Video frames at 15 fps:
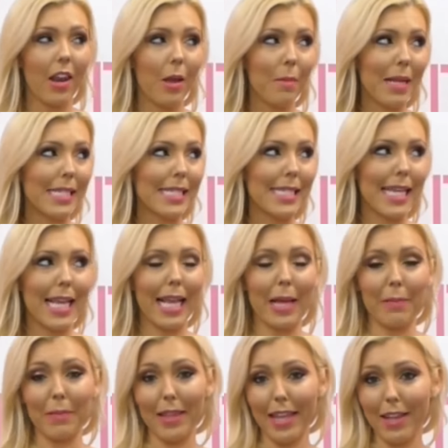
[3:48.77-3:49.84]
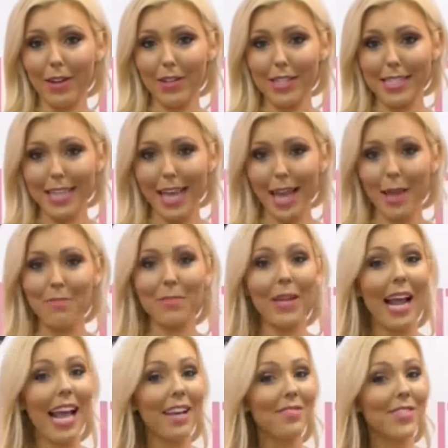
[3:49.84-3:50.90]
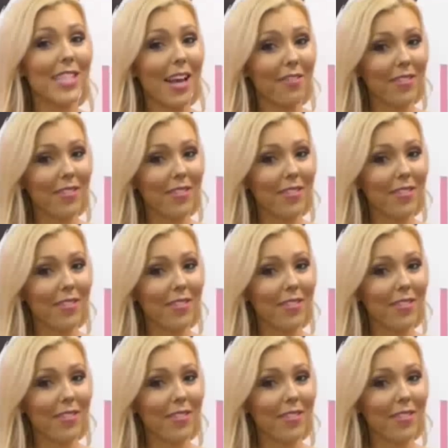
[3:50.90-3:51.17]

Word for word: And I'm not saying I'm late all the time, but I have